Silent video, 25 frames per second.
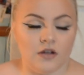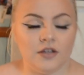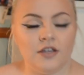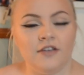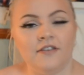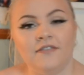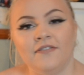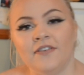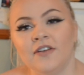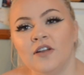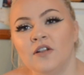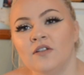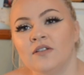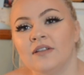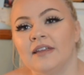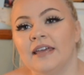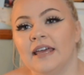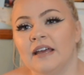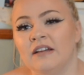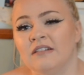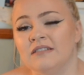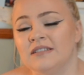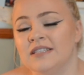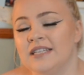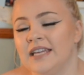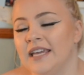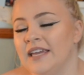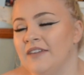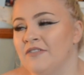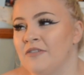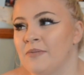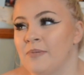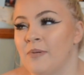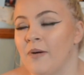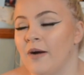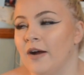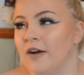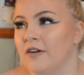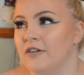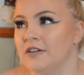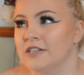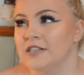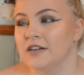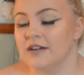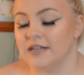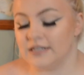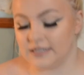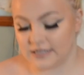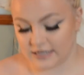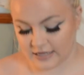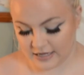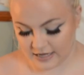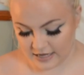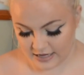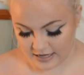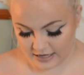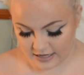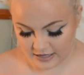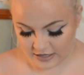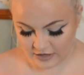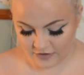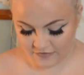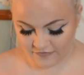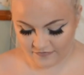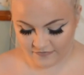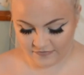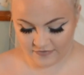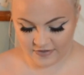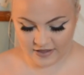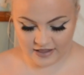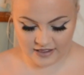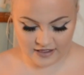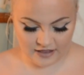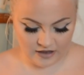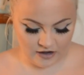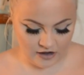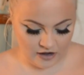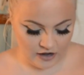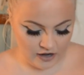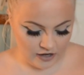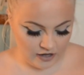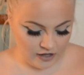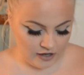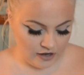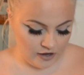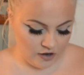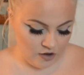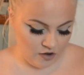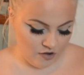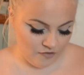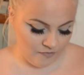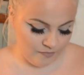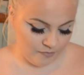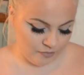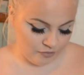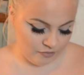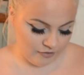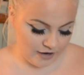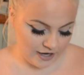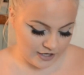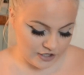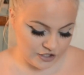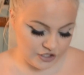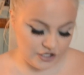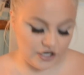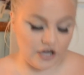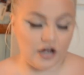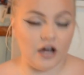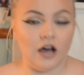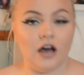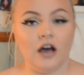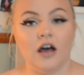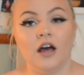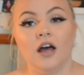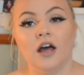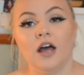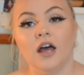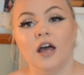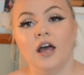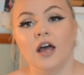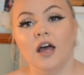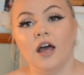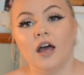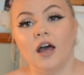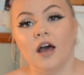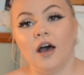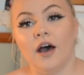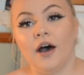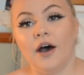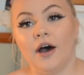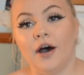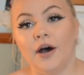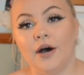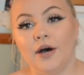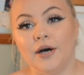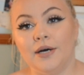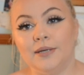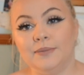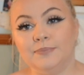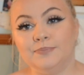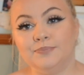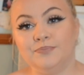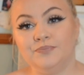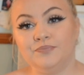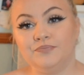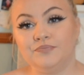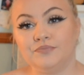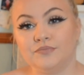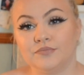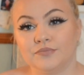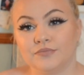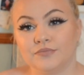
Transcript: you feel guilty for prioritising it. There's like a lot of pressure. This